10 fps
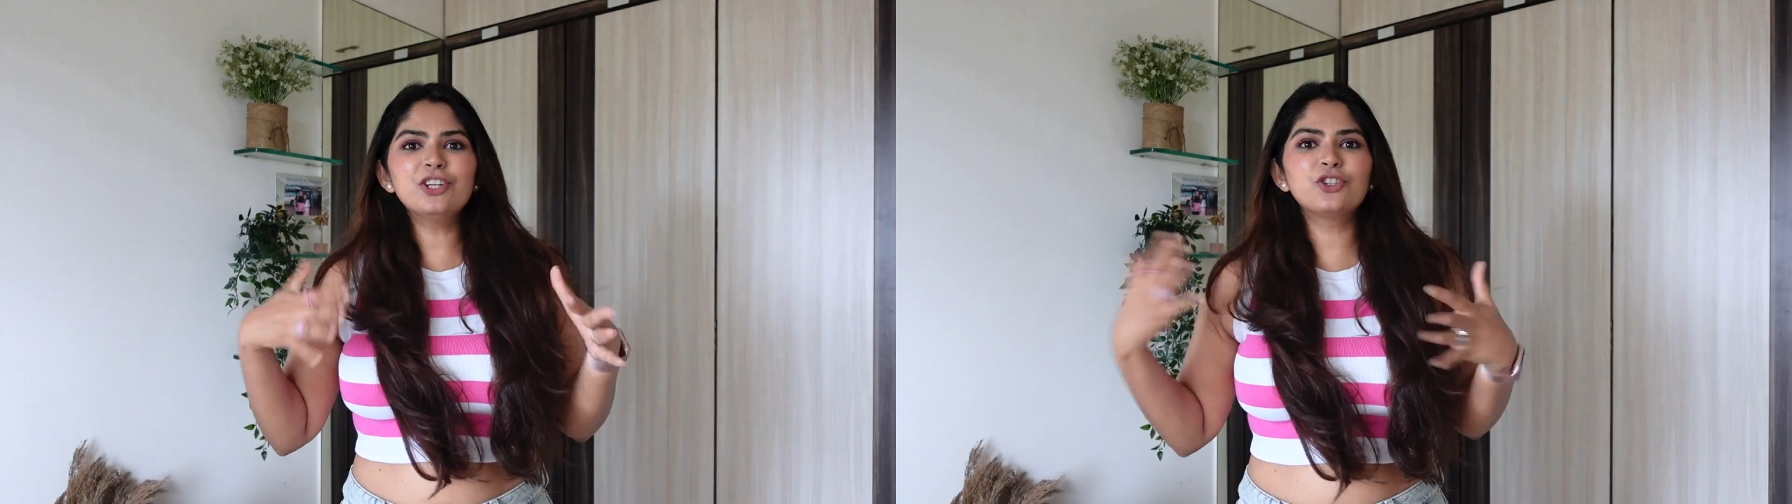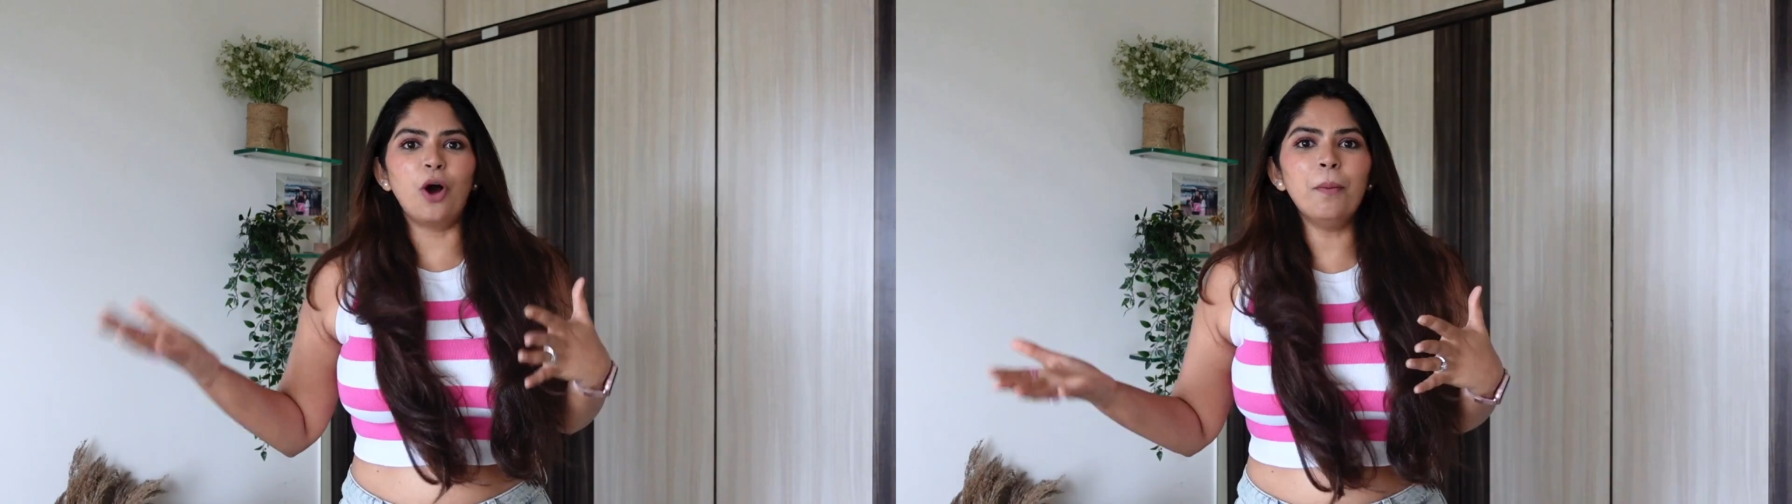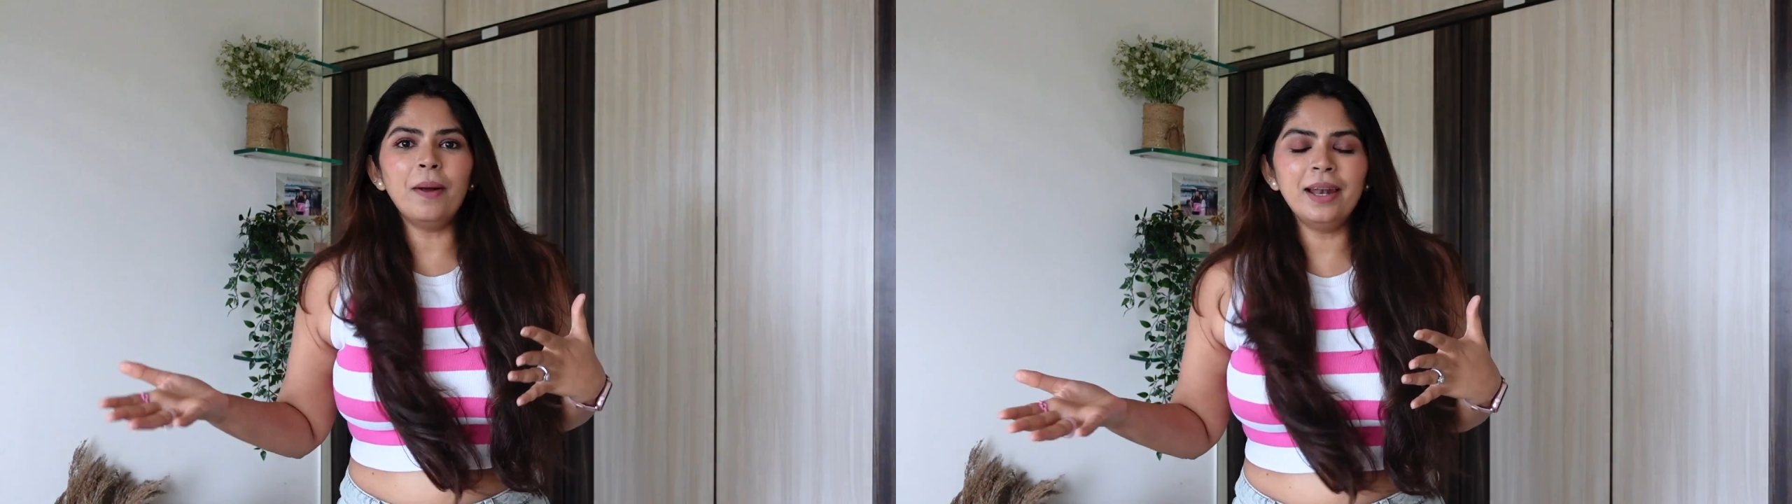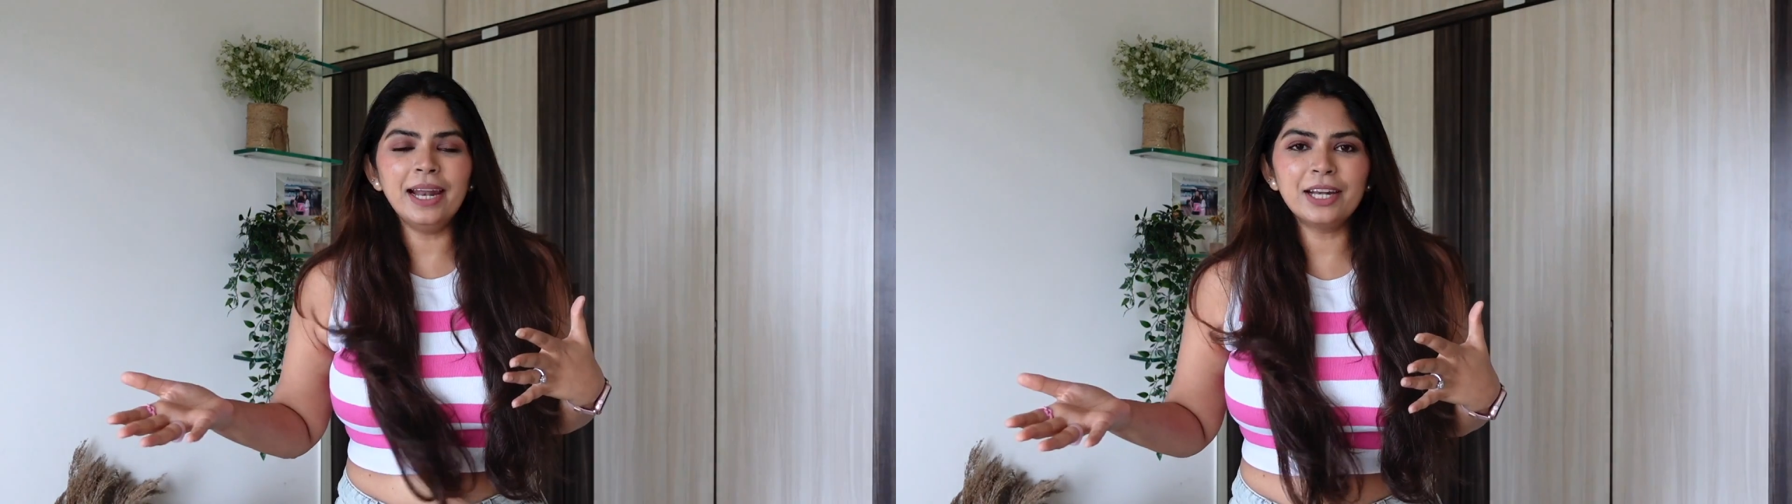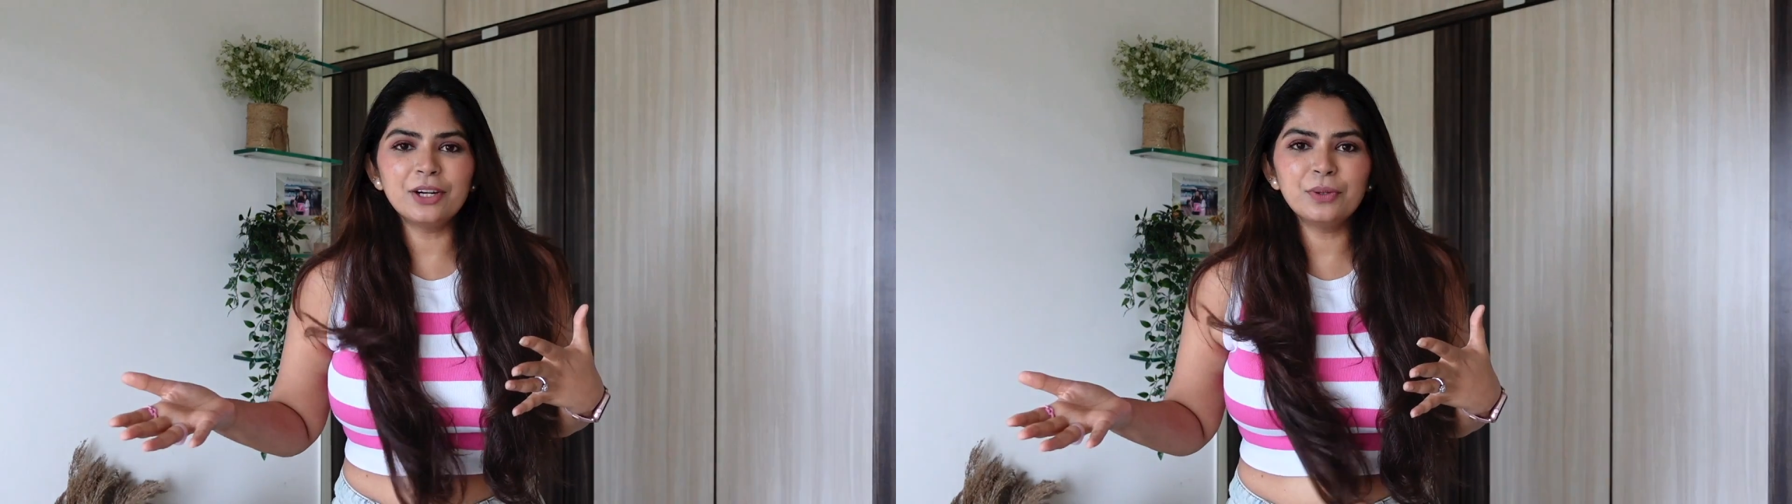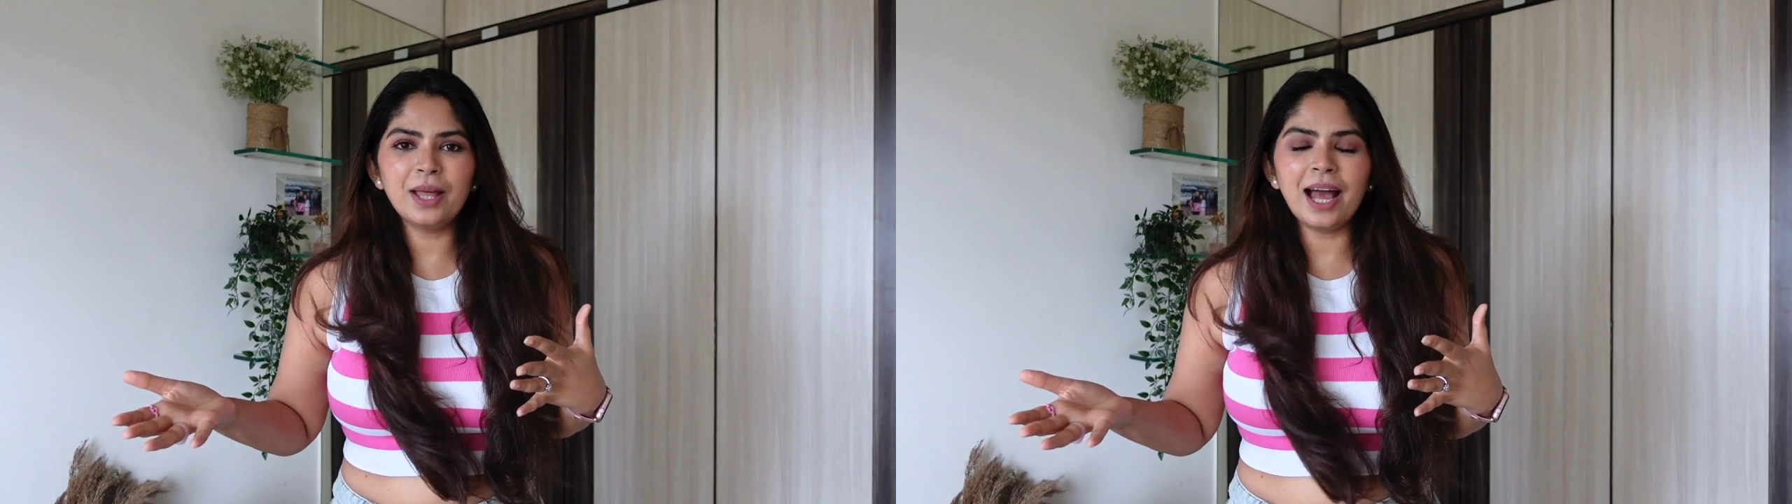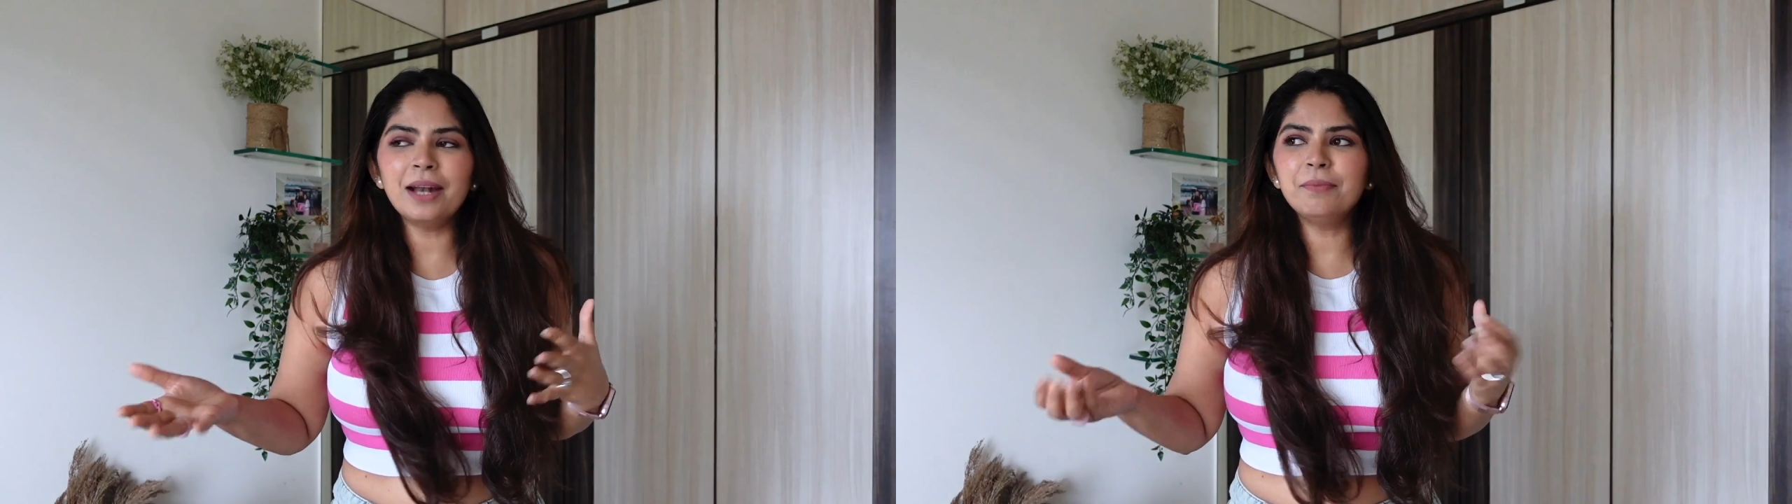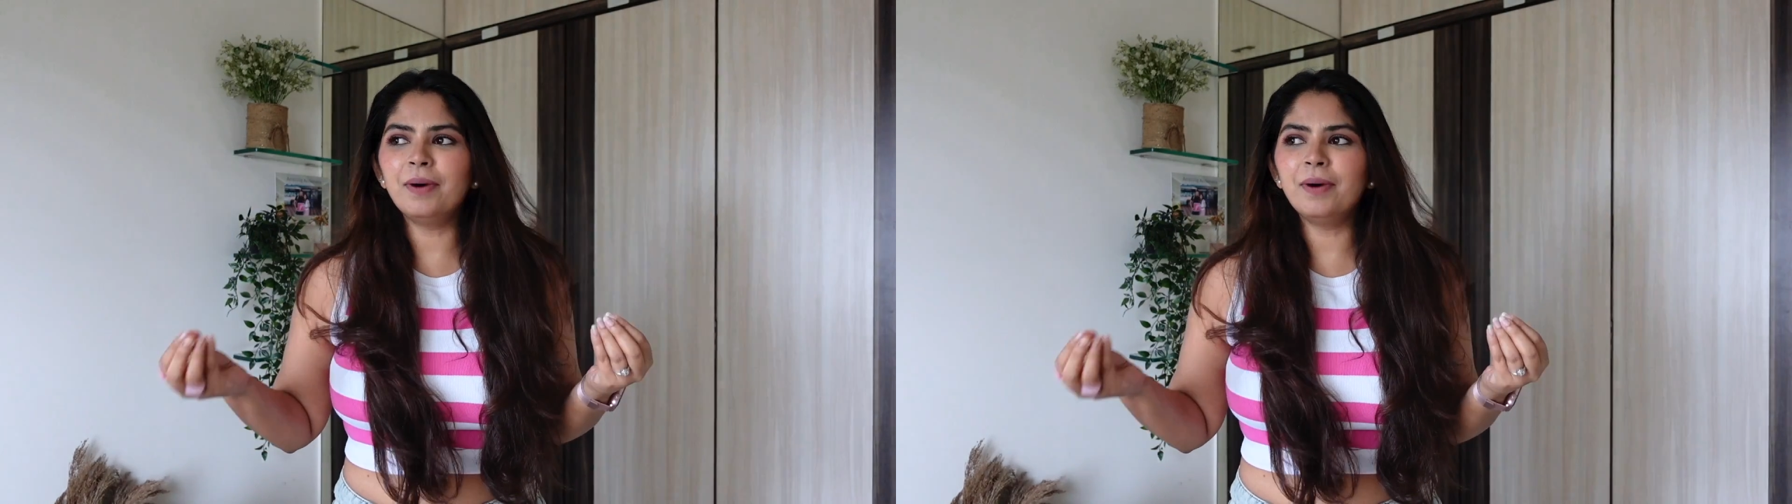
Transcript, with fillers: shop later to that,